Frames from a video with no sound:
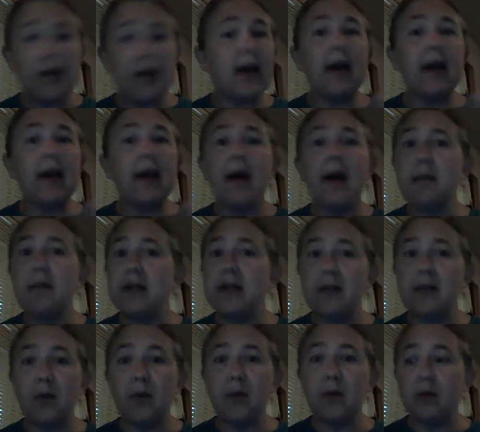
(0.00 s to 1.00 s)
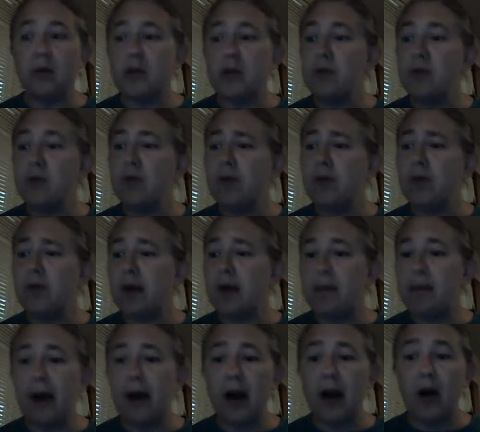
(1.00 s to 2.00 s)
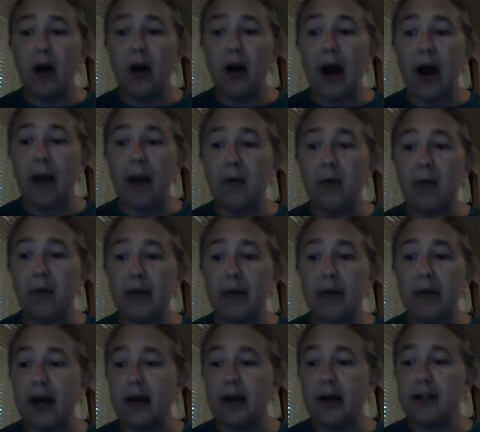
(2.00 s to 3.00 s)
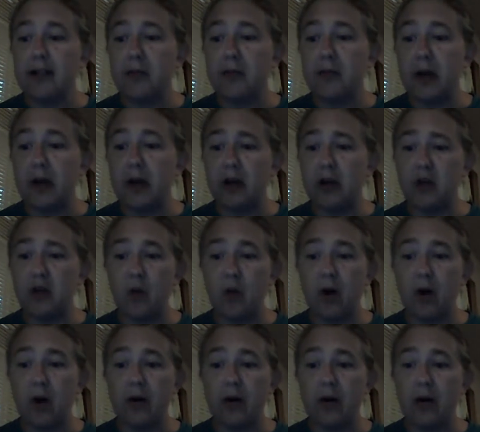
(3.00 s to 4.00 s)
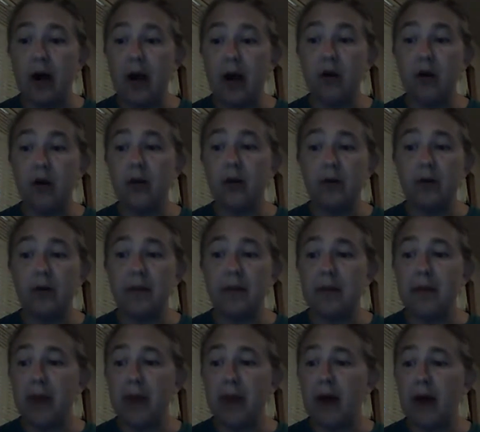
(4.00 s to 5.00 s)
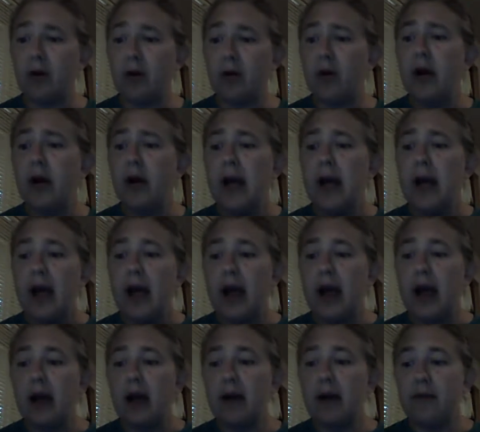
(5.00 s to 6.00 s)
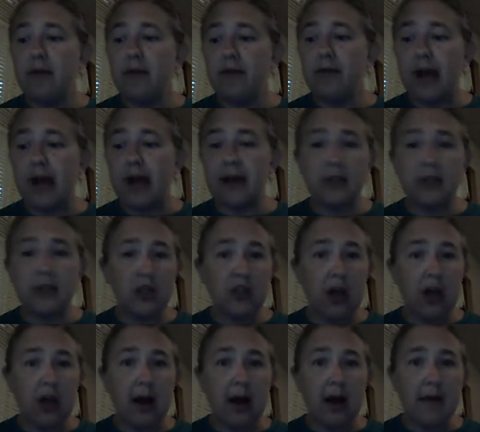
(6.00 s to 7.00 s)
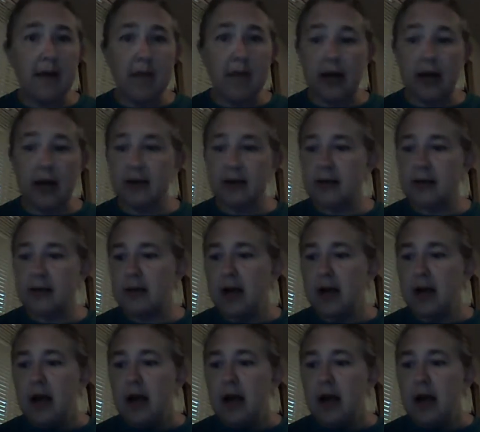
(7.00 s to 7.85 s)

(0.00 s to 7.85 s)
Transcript: Again, my typical smoothie. Pear, apple, banana, spinach, water, L glutamine powder, and flax chai mix.